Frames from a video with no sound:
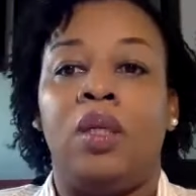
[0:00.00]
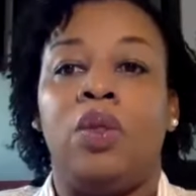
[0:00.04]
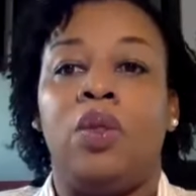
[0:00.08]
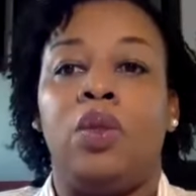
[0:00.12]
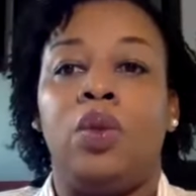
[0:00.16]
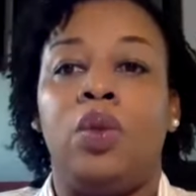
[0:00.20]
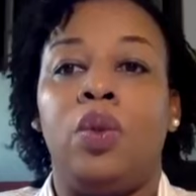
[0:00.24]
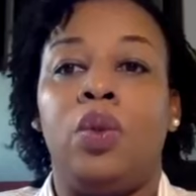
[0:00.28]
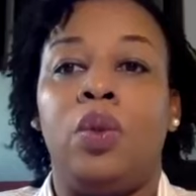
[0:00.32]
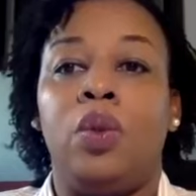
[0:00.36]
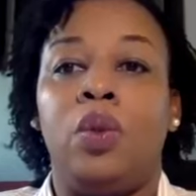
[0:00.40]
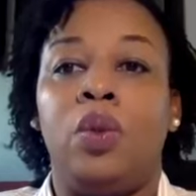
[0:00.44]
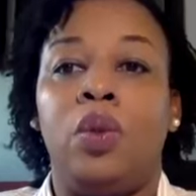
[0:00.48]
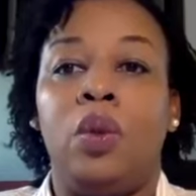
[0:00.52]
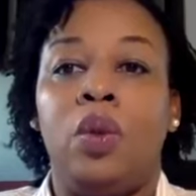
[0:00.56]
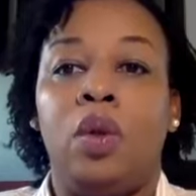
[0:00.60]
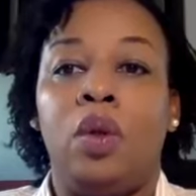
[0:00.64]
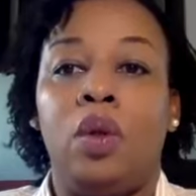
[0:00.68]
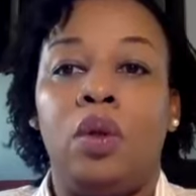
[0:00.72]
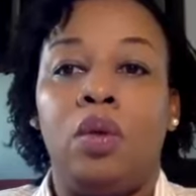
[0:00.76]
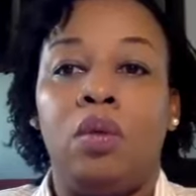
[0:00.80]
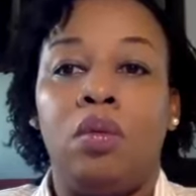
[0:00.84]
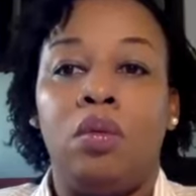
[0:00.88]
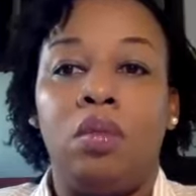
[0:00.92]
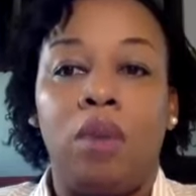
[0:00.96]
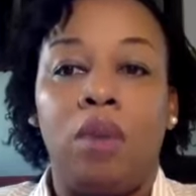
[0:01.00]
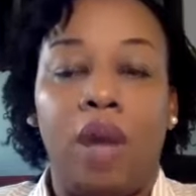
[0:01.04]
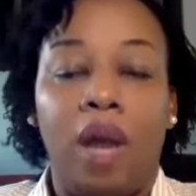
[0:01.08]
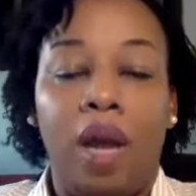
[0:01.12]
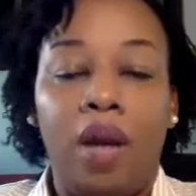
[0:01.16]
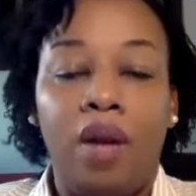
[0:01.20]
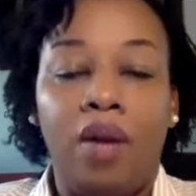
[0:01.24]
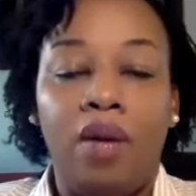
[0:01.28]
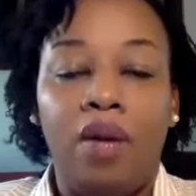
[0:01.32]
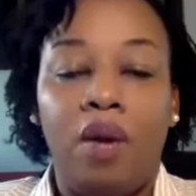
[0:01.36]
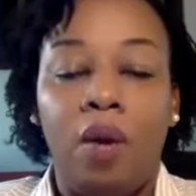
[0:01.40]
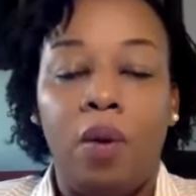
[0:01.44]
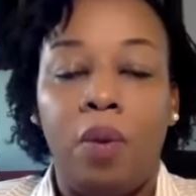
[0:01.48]
to
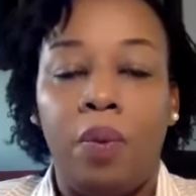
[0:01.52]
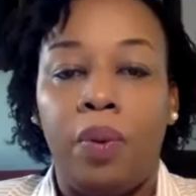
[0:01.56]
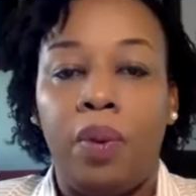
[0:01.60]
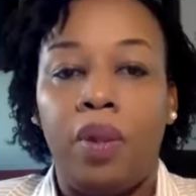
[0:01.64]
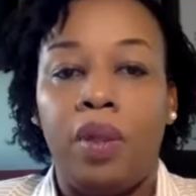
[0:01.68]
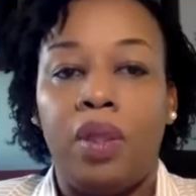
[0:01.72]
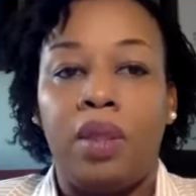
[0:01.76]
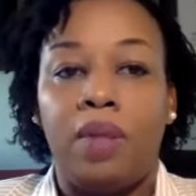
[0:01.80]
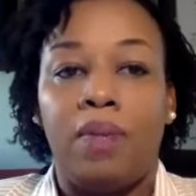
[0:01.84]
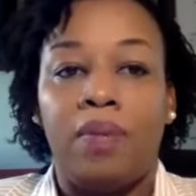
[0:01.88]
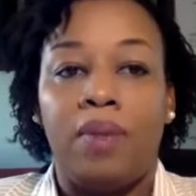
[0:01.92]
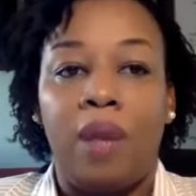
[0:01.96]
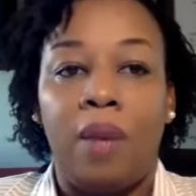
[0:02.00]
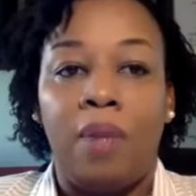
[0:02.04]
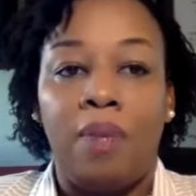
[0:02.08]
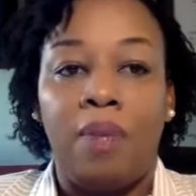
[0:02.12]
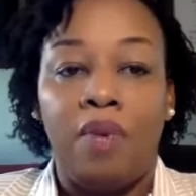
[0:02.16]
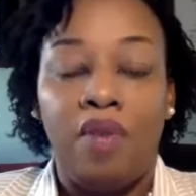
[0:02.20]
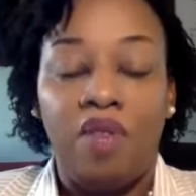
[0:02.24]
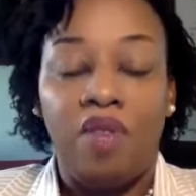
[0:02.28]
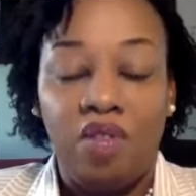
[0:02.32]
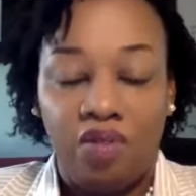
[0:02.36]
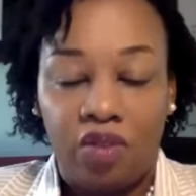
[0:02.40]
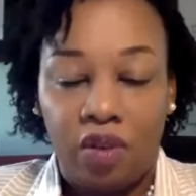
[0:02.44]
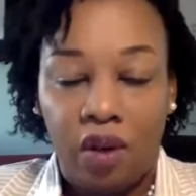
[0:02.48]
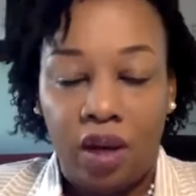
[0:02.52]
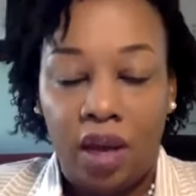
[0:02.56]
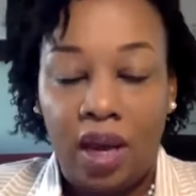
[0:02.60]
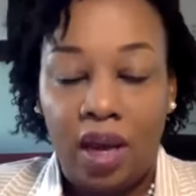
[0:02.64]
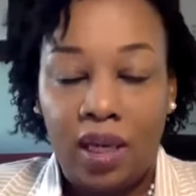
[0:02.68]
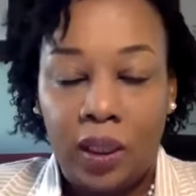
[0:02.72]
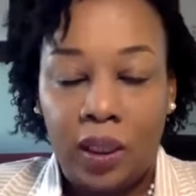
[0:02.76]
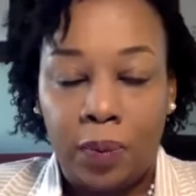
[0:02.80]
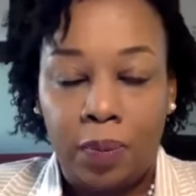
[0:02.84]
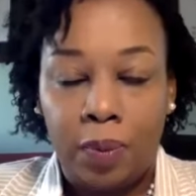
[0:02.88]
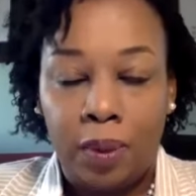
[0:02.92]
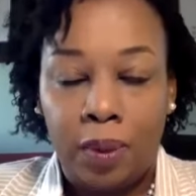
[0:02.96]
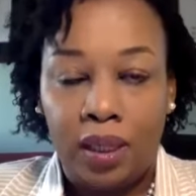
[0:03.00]
kind of operate some type of
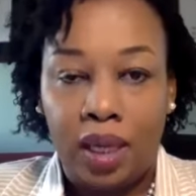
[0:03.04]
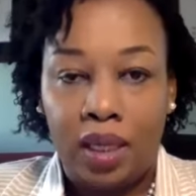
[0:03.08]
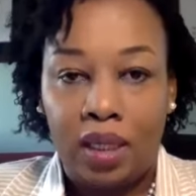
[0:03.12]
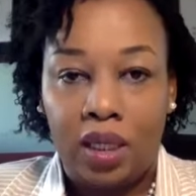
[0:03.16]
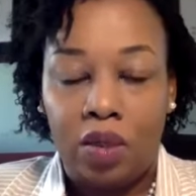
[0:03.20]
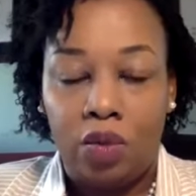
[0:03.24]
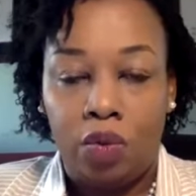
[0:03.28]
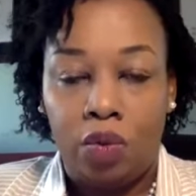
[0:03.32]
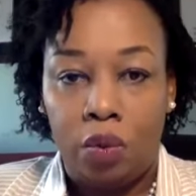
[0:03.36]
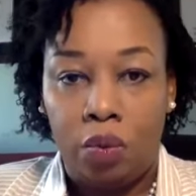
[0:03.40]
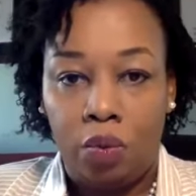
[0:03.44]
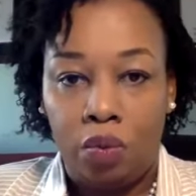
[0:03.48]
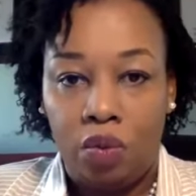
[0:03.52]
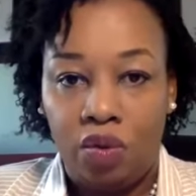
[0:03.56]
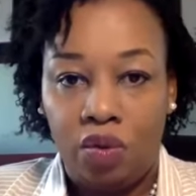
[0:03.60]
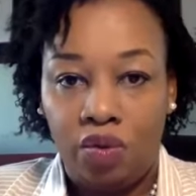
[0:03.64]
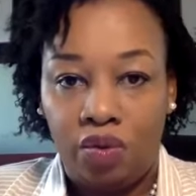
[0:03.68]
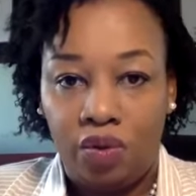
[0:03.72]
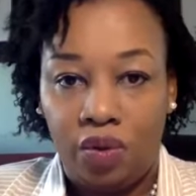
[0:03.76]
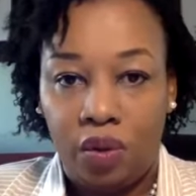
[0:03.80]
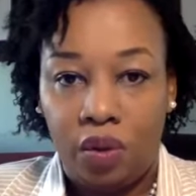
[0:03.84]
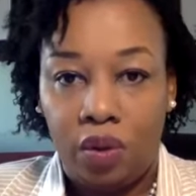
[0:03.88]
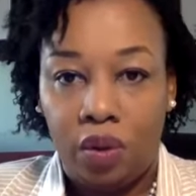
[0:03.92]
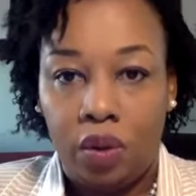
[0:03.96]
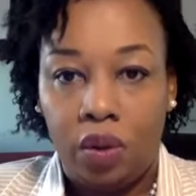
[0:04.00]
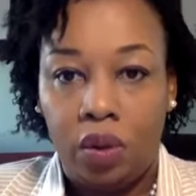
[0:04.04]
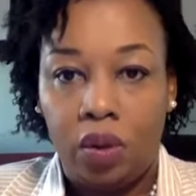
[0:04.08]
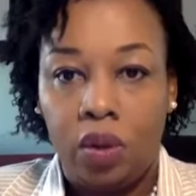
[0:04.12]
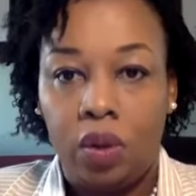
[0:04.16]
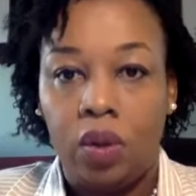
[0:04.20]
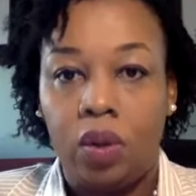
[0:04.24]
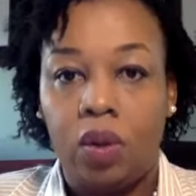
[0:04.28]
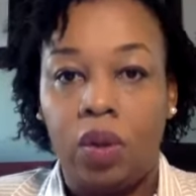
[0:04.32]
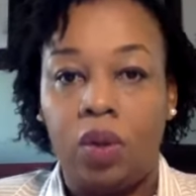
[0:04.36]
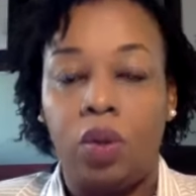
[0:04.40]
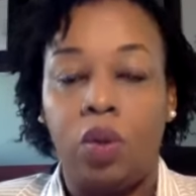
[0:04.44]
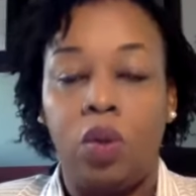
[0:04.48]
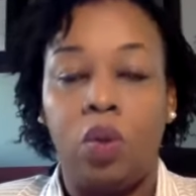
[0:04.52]
expedited removal
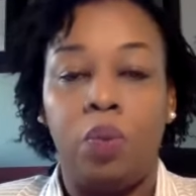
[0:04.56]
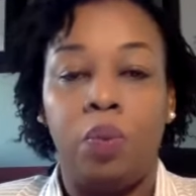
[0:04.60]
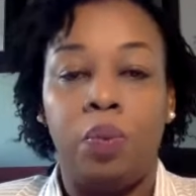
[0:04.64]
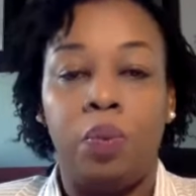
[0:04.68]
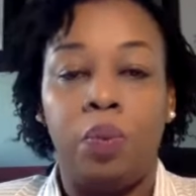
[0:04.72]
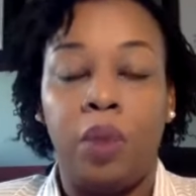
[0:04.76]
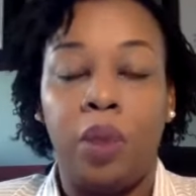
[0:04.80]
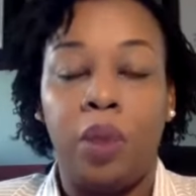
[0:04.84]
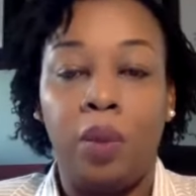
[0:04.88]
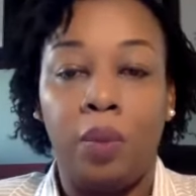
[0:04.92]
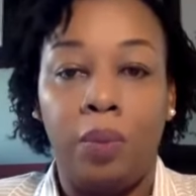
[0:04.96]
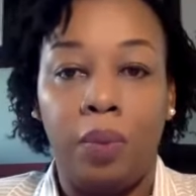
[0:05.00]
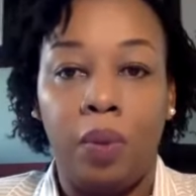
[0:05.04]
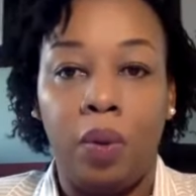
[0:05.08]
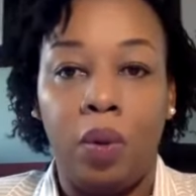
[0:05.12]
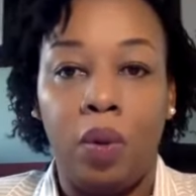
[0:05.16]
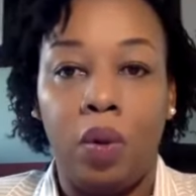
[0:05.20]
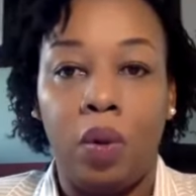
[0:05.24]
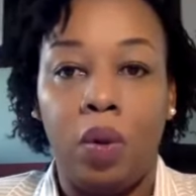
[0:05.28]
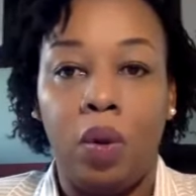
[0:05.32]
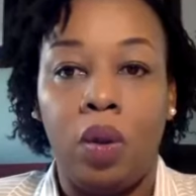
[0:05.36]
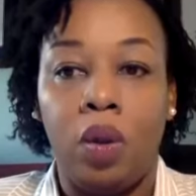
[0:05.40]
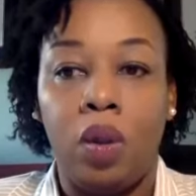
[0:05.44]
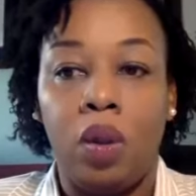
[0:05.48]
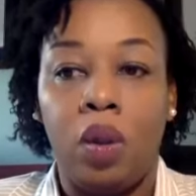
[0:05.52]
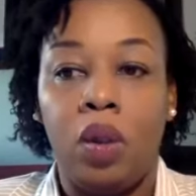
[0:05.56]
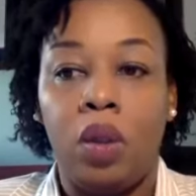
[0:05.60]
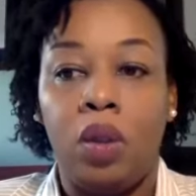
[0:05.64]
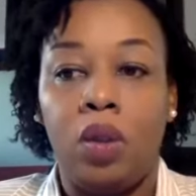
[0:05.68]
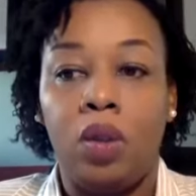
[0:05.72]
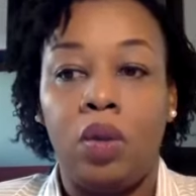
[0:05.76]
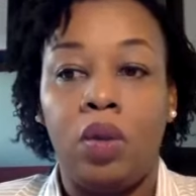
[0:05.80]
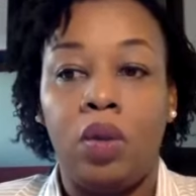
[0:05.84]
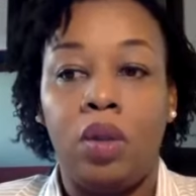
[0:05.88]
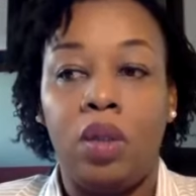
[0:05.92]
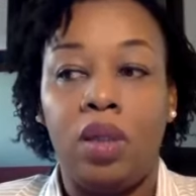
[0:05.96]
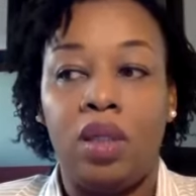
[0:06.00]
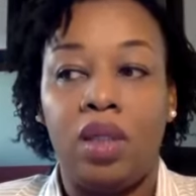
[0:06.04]
to people,
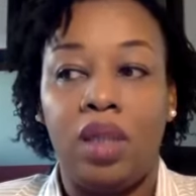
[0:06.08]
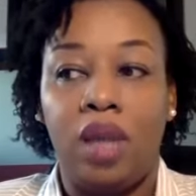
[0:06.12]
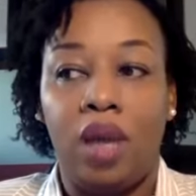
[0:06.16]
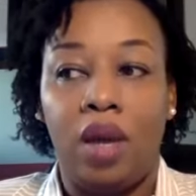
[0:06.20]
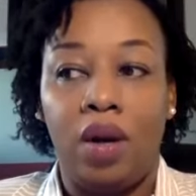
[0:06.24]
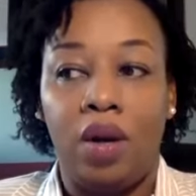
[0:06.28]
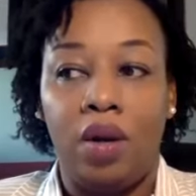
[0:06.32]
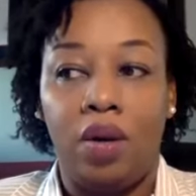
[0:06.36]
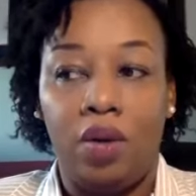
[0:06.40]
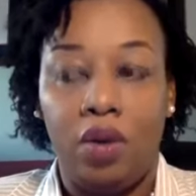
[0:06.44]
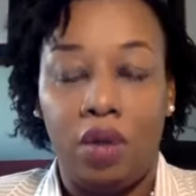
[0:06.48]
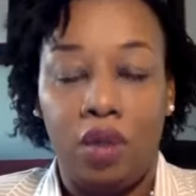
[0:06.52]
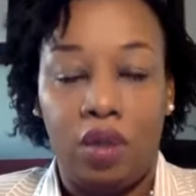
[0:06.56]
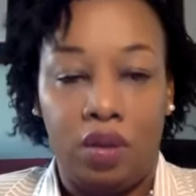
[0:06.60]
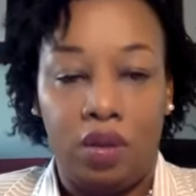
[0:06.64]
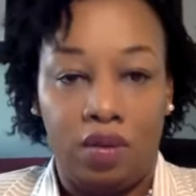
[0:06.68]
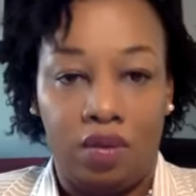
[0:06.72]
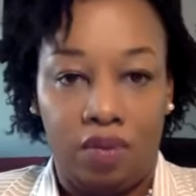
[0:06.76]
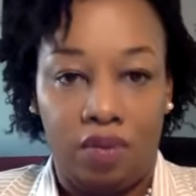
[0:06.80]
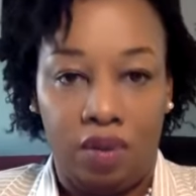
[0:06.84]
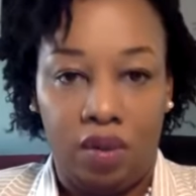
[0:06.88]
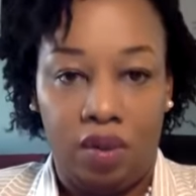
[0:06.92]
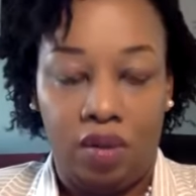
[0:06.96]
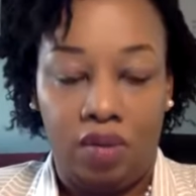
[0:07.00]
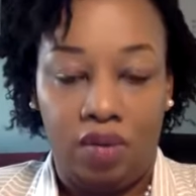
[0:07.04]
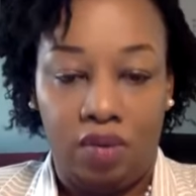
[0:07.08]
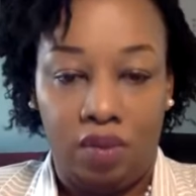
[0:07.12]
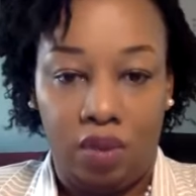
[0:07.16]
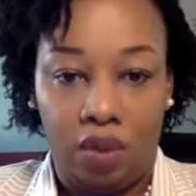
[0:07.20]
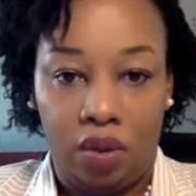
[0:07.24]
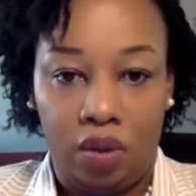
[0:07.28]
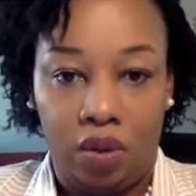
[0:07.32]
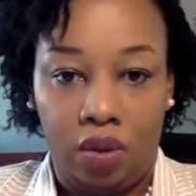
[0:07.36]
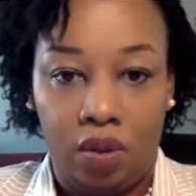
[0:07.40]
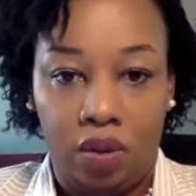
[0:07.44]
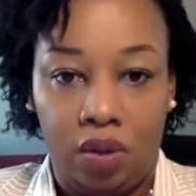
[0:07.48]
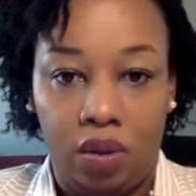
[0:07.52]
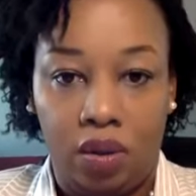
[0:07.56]
to these categories of
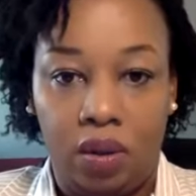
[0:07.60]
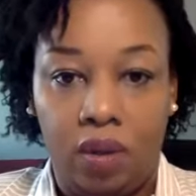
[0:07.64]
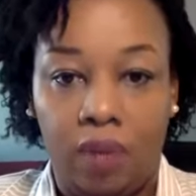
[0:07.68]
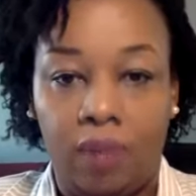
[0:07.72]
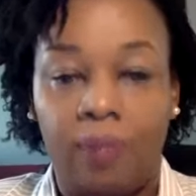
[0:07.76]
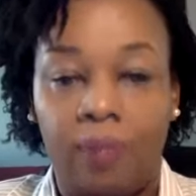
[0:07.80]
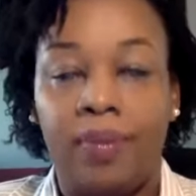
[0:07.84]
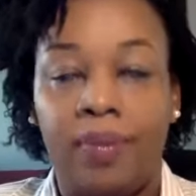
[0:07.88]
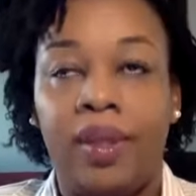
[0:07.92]
individuals.